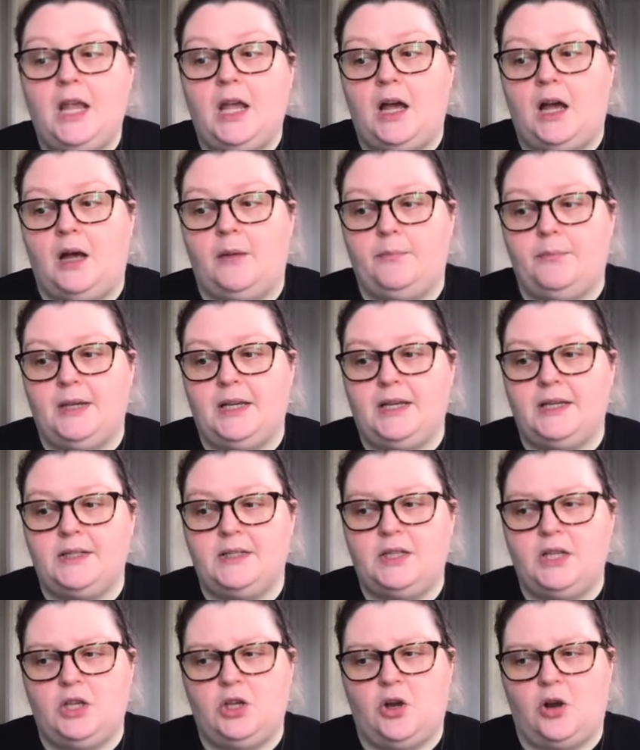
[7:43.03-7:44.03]
Um, because
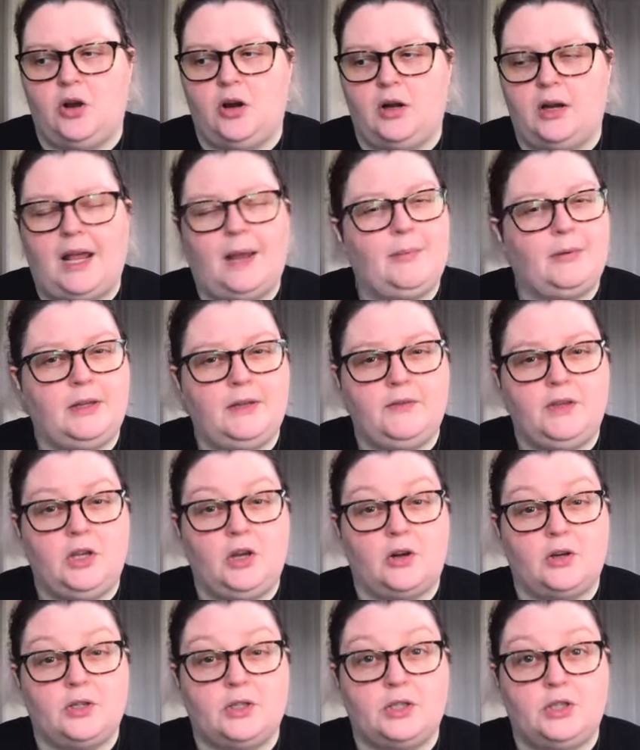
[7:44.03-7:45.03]
the yarn, I believe the
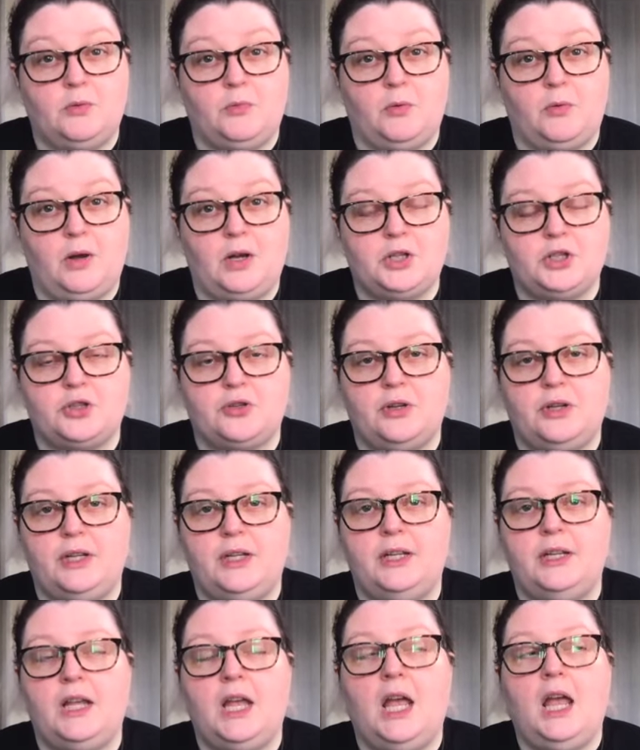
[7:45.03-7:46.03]
yarn is superwash
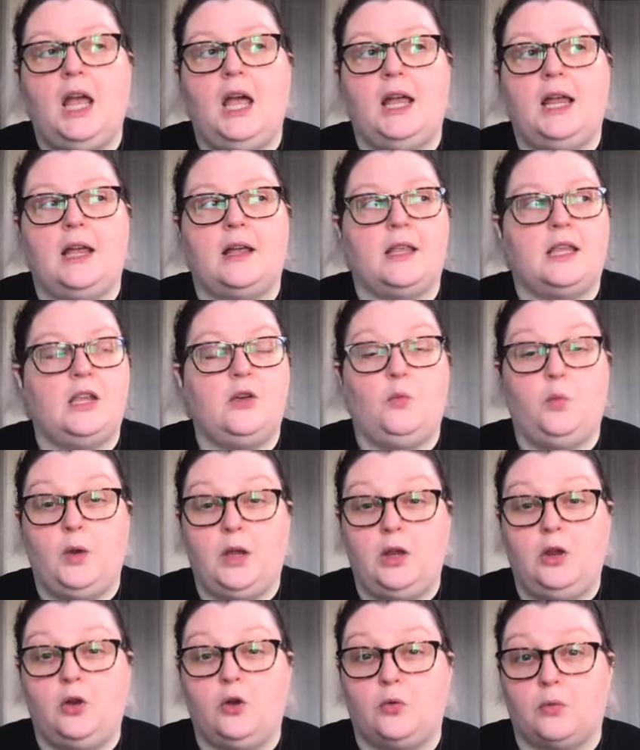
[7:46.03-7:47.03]
treated, uh, it
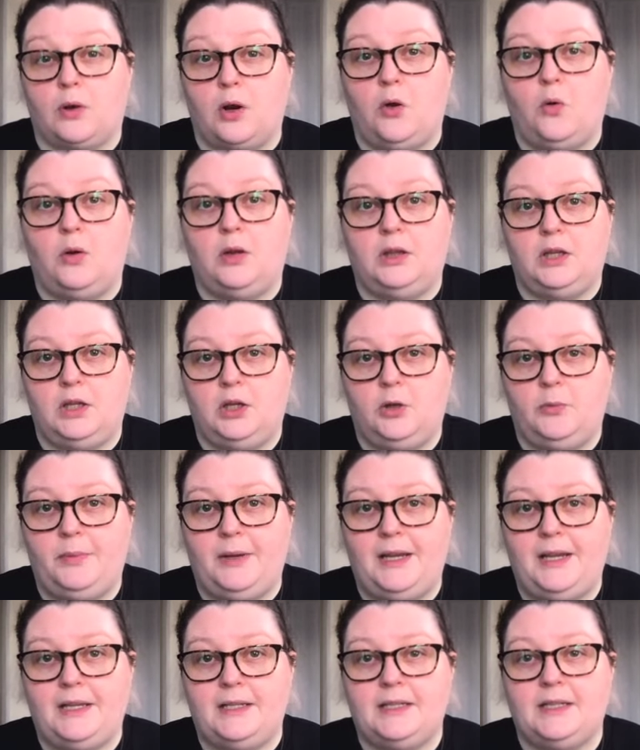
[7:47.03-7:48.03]
will grow a little
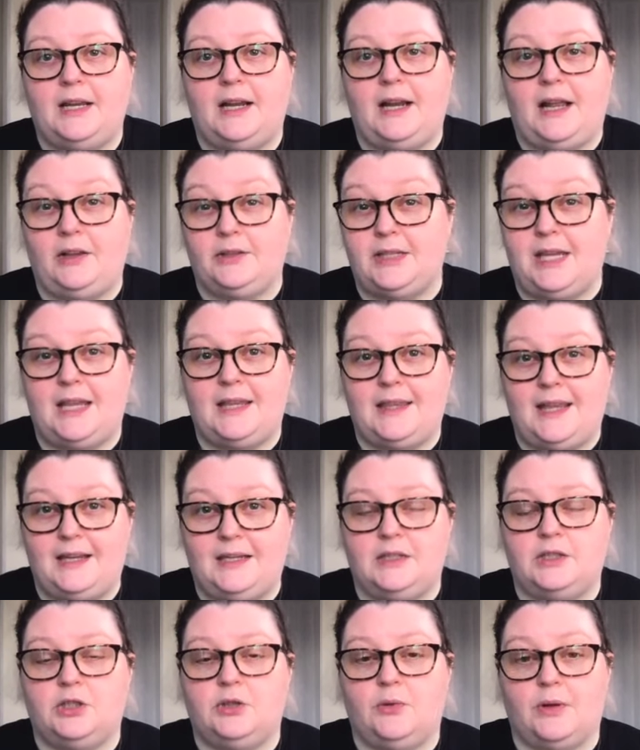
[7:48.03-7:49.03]
bit, and I'll take that
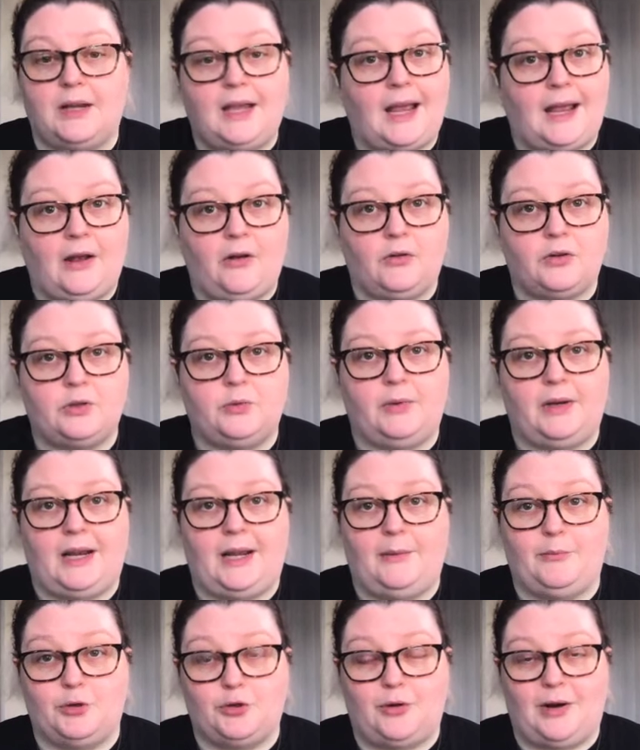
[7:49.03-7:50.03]
into account when
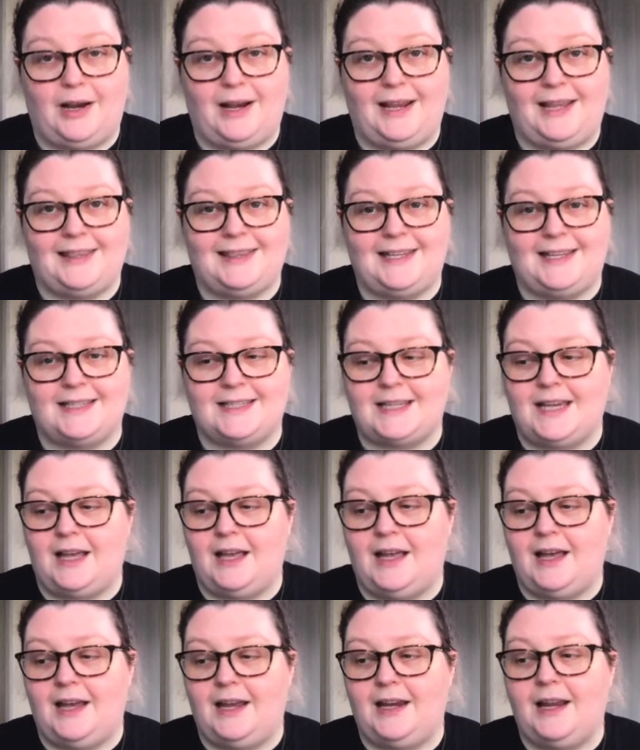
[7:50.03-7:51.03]
I'm trying things
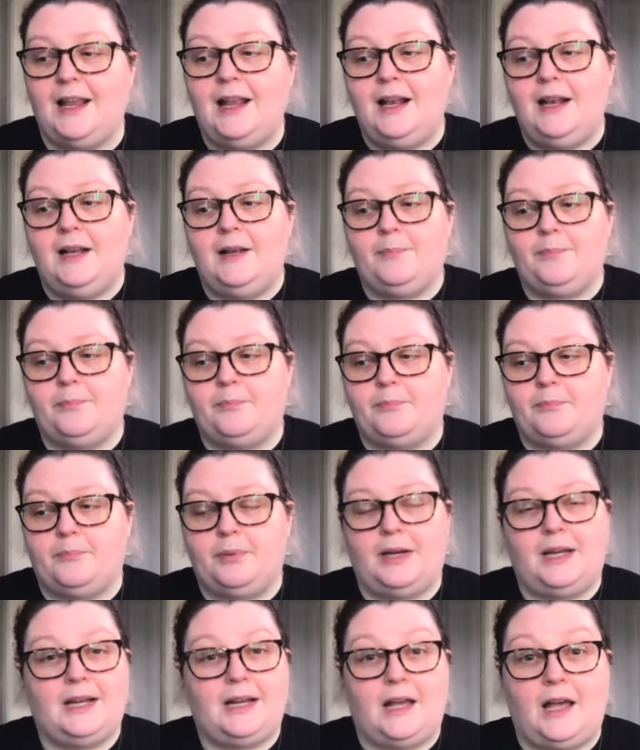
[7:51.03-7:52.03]
on.
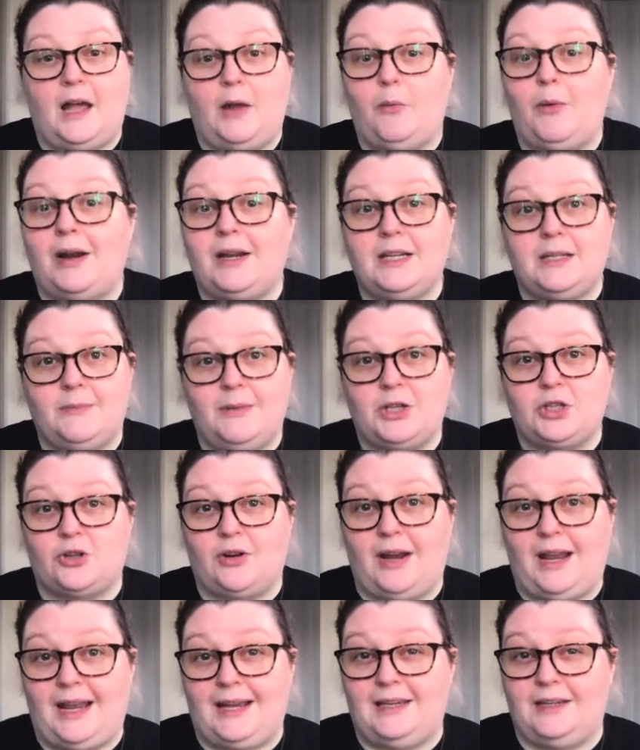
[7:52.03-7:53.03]
But I wanted to make sure
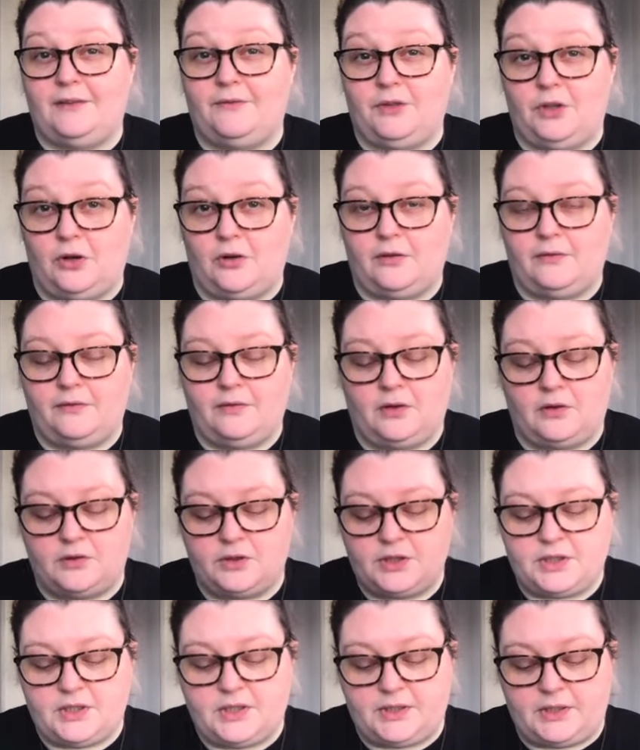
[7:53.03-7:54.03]
I had enough yarn
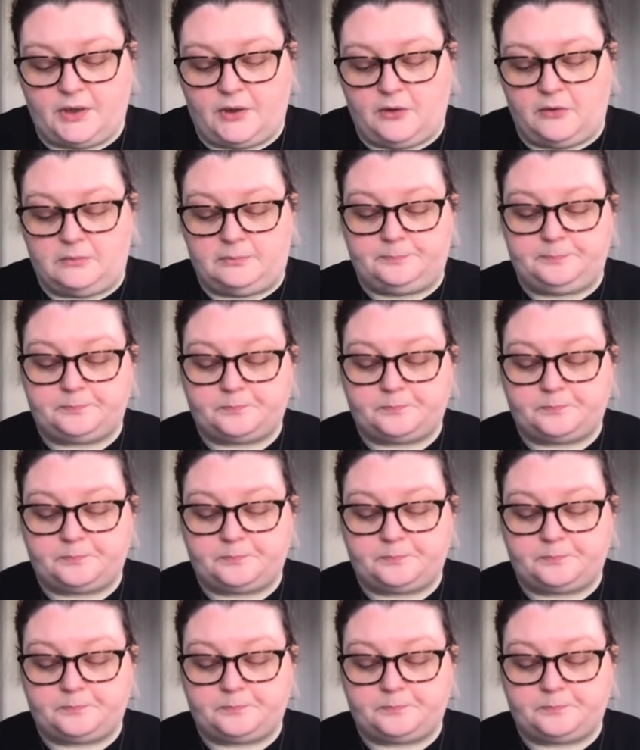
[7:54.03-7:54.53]
first, so